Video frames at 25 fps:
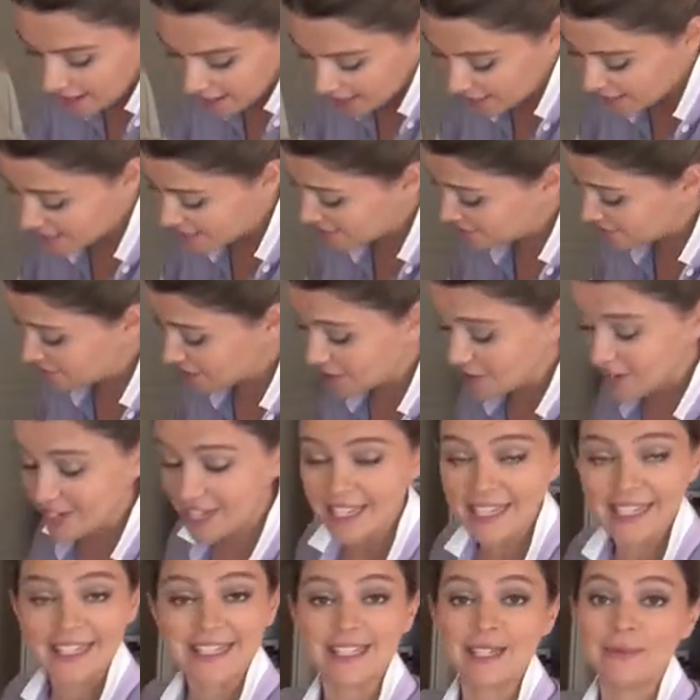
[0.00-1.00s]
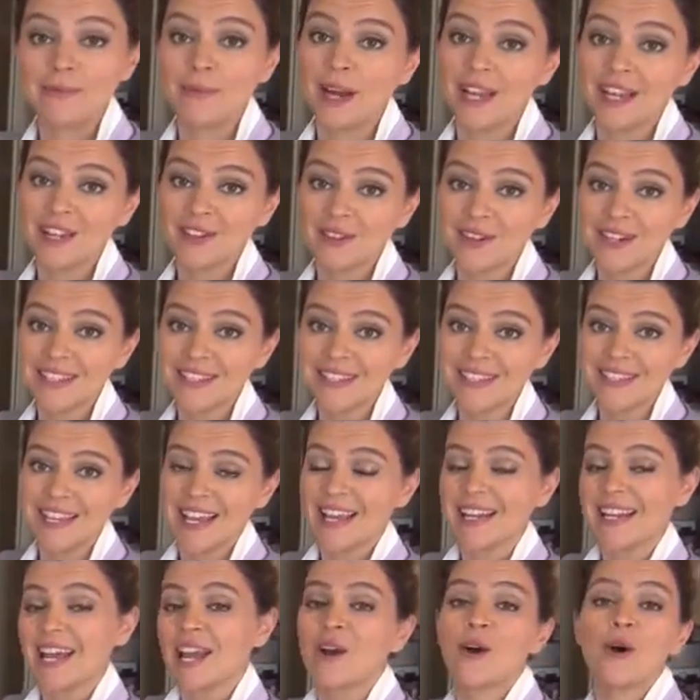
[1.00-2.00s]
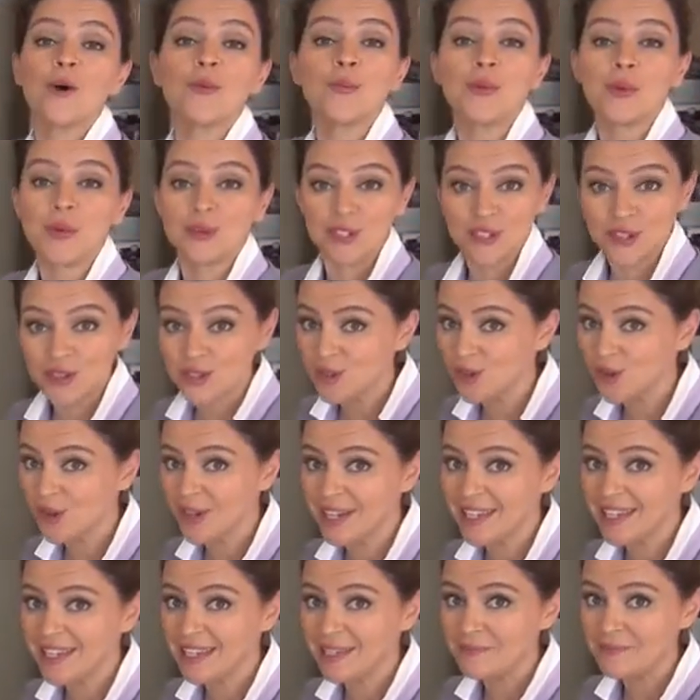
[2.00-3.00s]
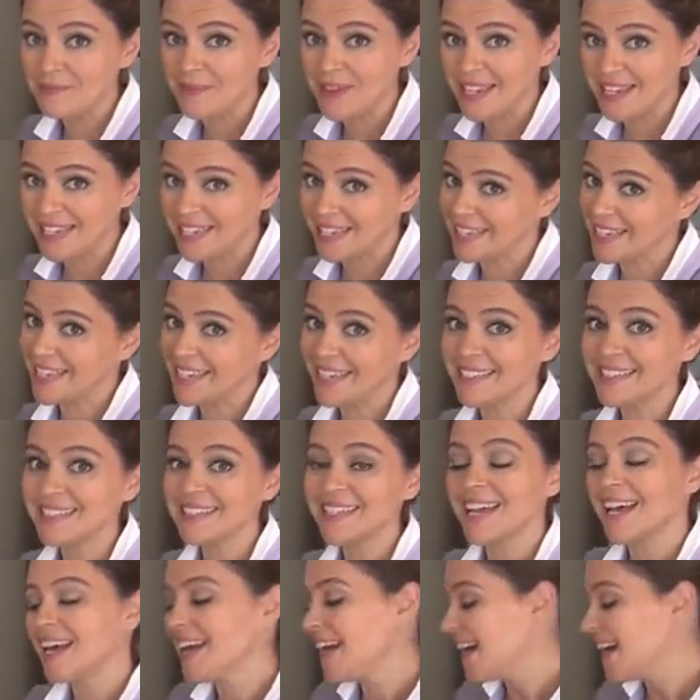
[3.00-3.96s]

It's a very easy pie crust and I hope you enjoy making it